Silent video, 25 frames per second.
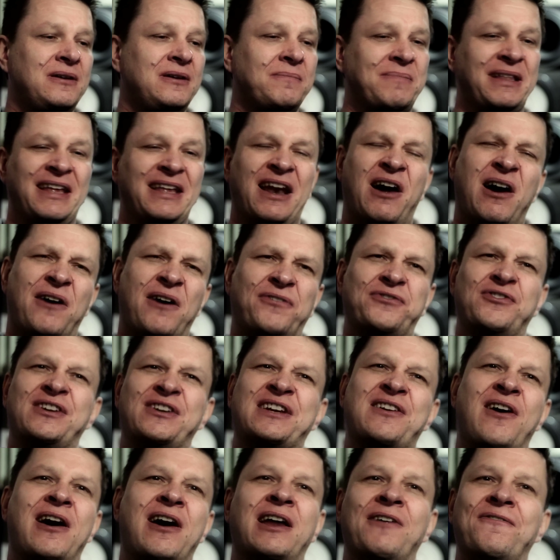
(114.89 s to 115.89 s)
But then after it
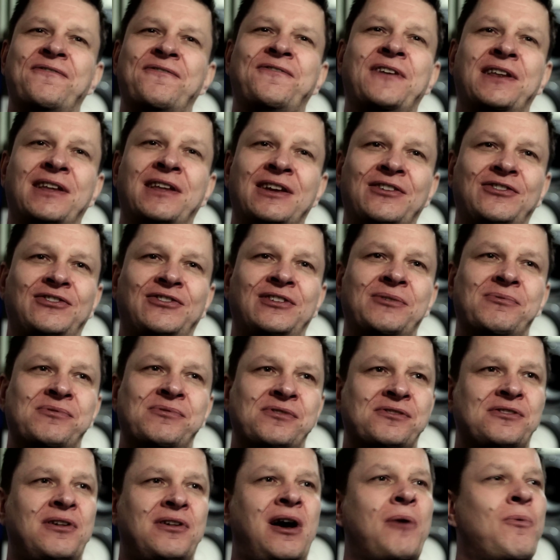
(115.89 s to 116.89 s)
kind of finished, it was
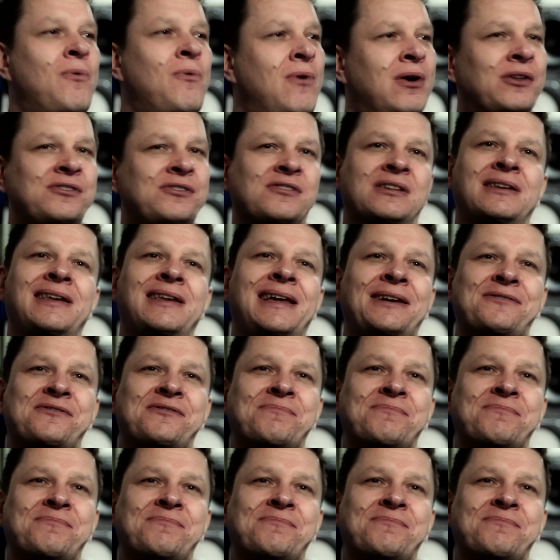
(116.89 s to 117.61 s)
just like, what's the next